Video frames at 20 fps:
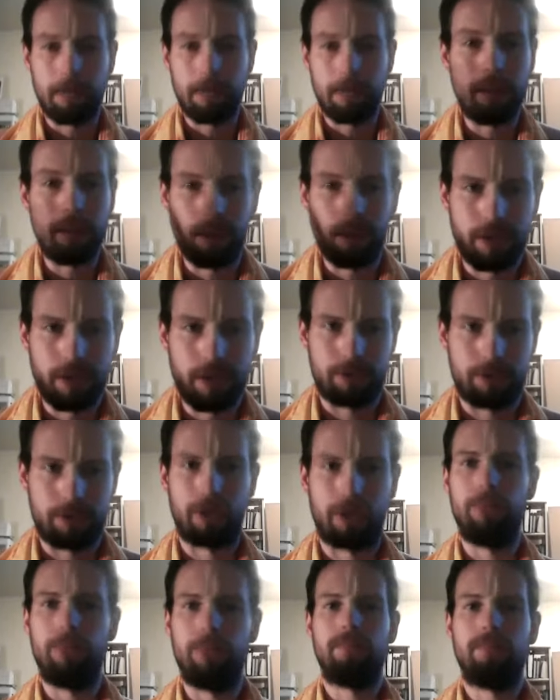1 billion years
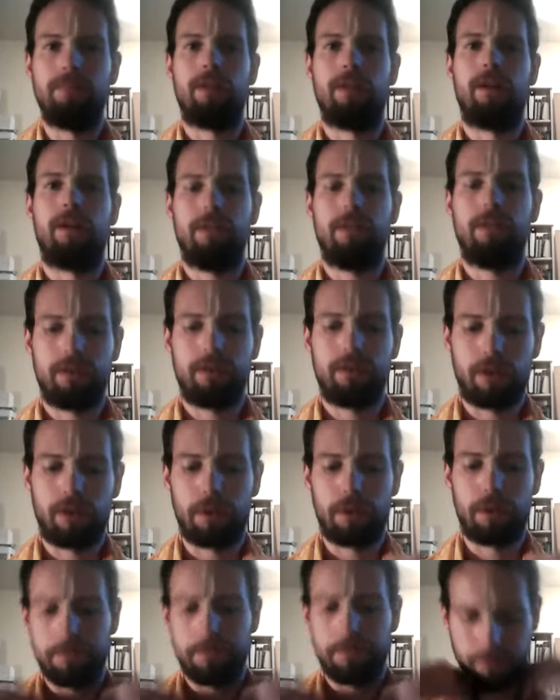ago,
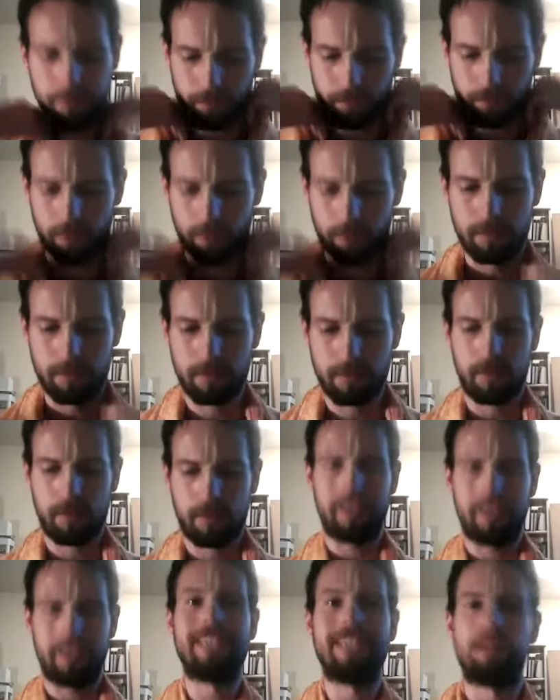or
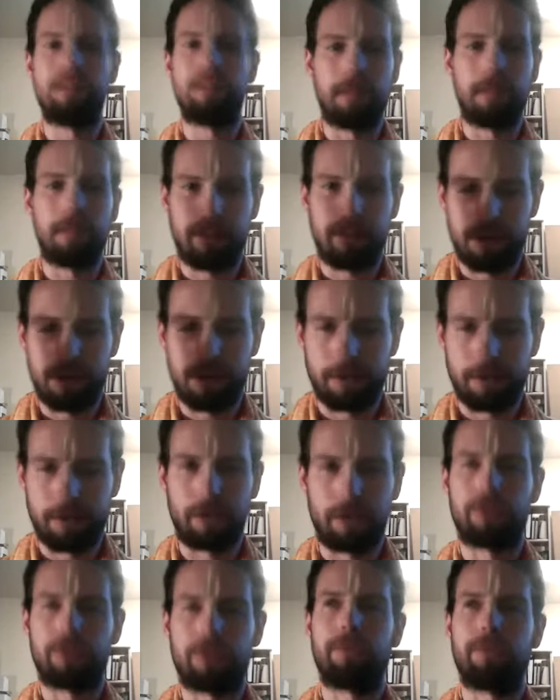at least 1 billion years
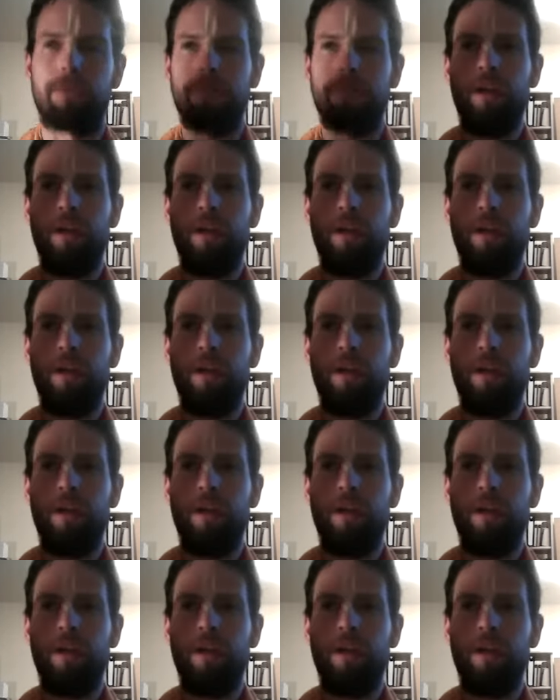ago. So